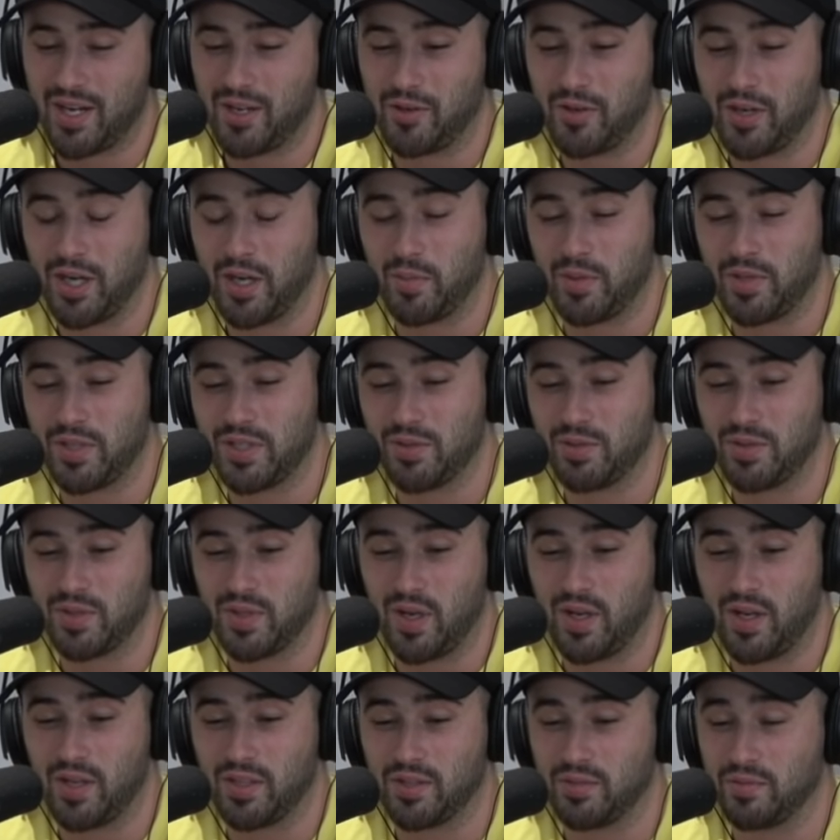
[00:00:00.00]
out grandma. She was
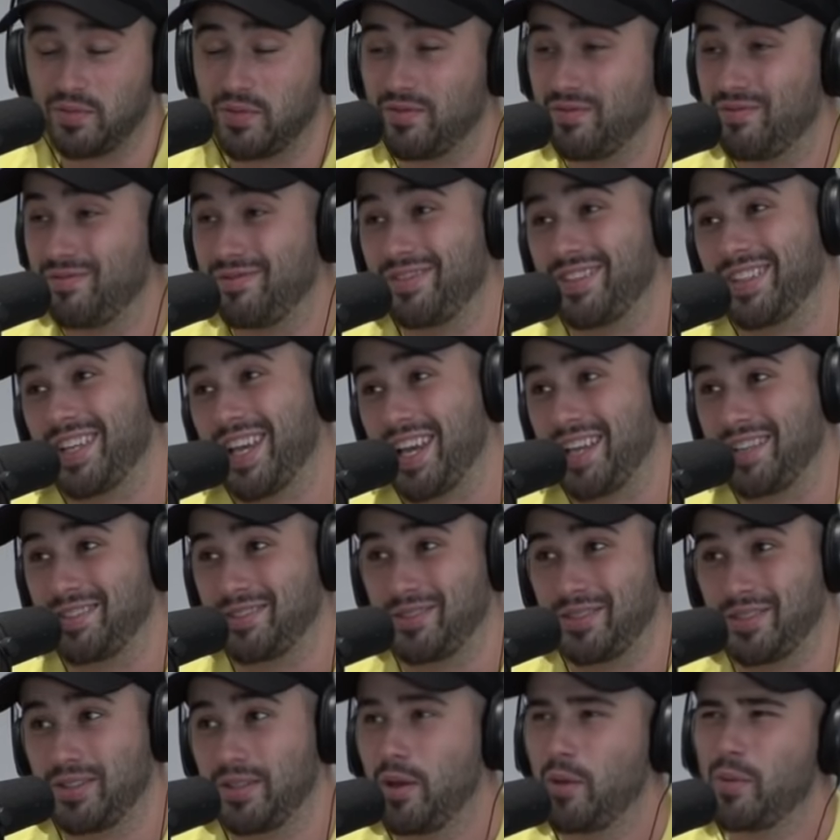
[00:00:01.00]
awesome.
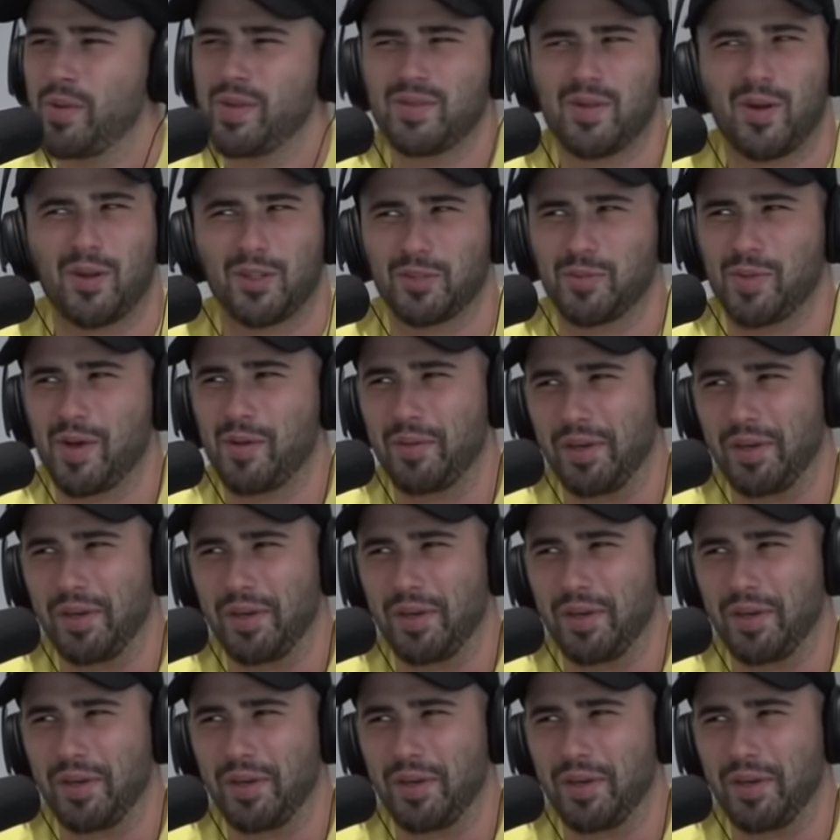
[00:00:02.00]
Gangster. Oh, we talked about